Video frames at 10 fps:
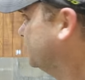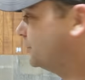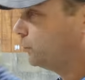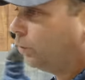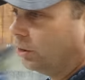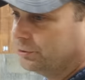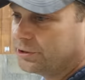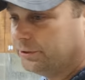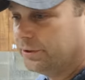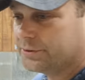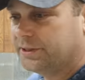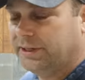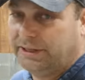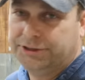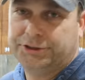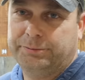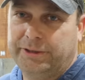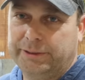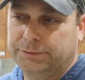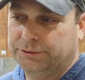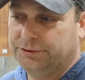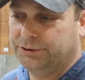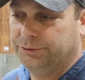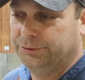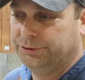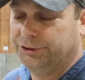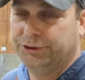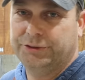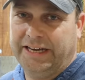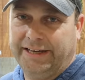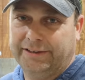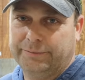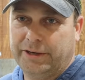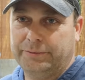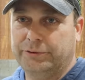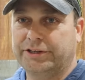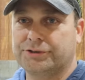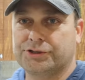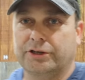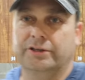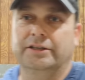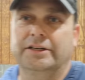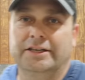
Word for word: that this wall is closed in I should be able to to do that and maybe we can start